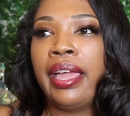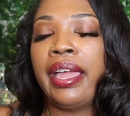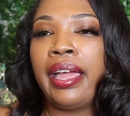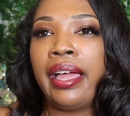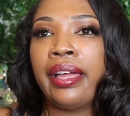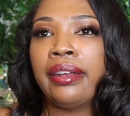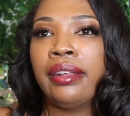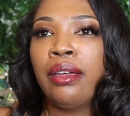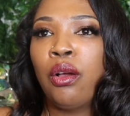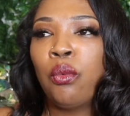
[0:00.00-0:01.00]

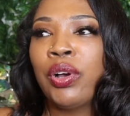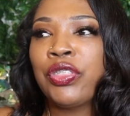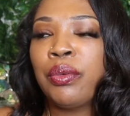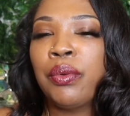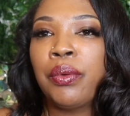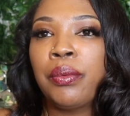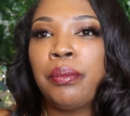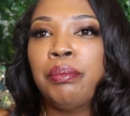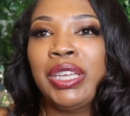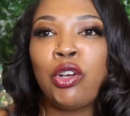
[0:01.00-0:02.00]
And with
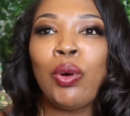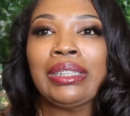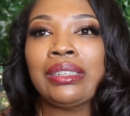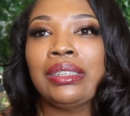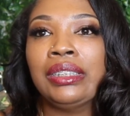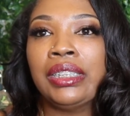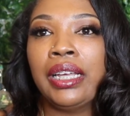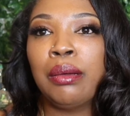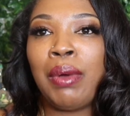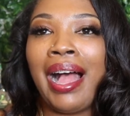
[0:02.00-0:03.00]
me going to the
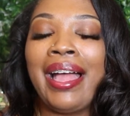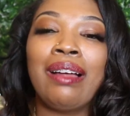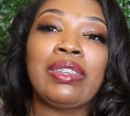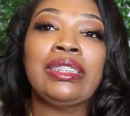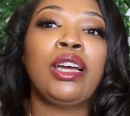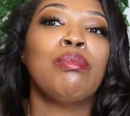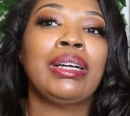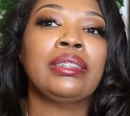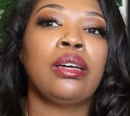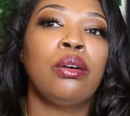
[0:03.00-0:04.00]
gym, I have to tell
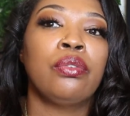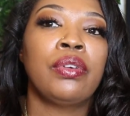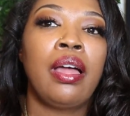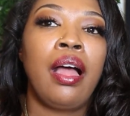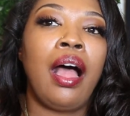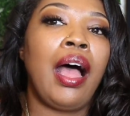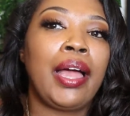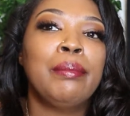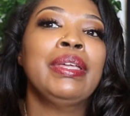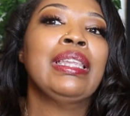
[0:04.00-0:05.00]
myself
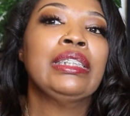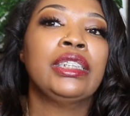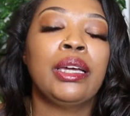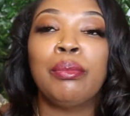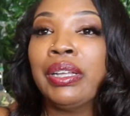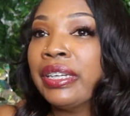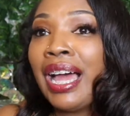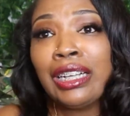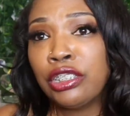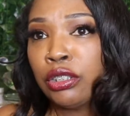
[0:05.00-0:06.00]
I'm in the gym
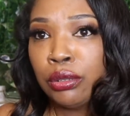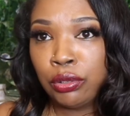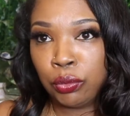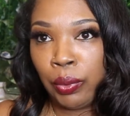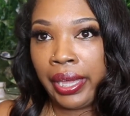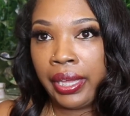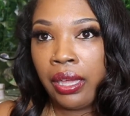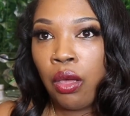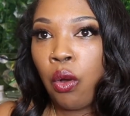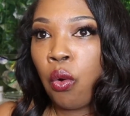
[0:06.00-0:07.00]
not to lose
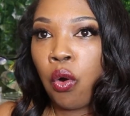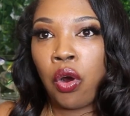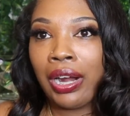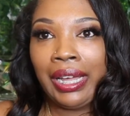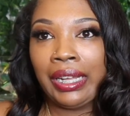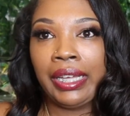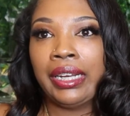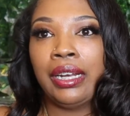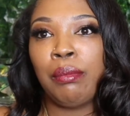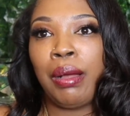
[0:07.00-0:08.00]
weight or
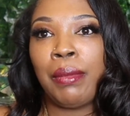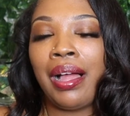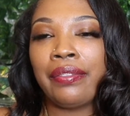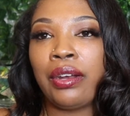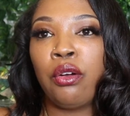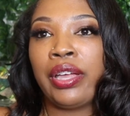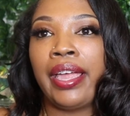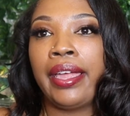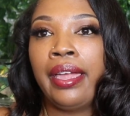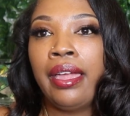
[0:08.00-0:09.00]
get it in my mind that,
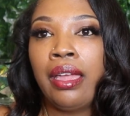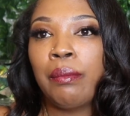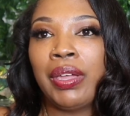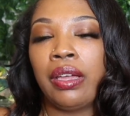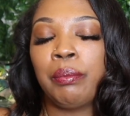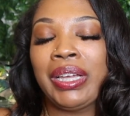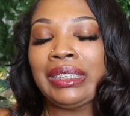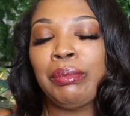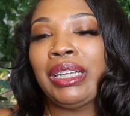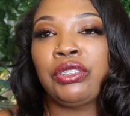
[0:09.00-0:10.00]
okay,
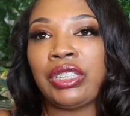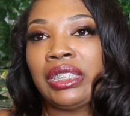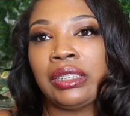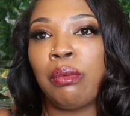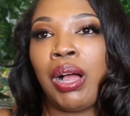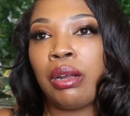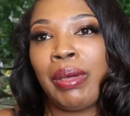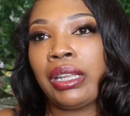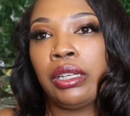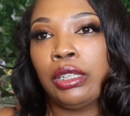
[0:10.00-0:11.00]
because I'm exercising, I'm
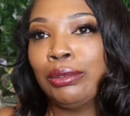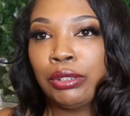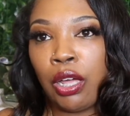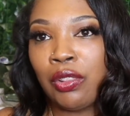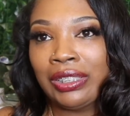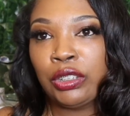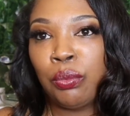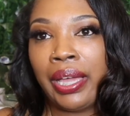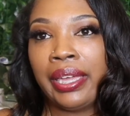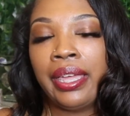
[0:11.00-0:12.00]
automatically going to lose all this
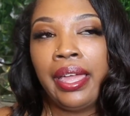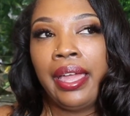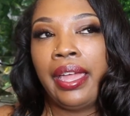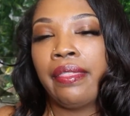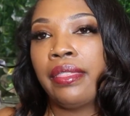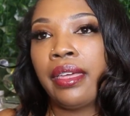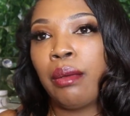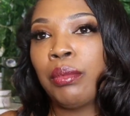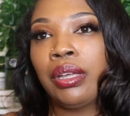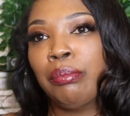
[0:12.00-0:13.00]
weight and then
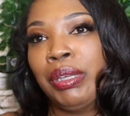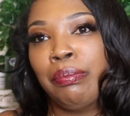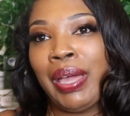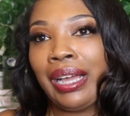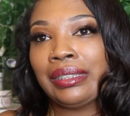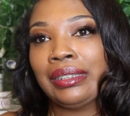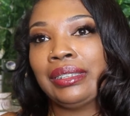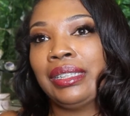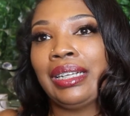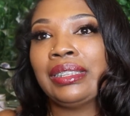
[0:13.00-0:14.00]
I'm going to be back
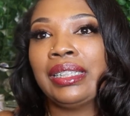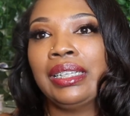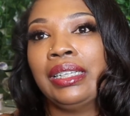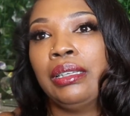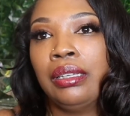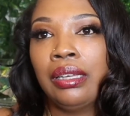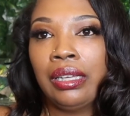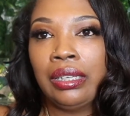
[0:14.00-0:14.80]
to that skinny,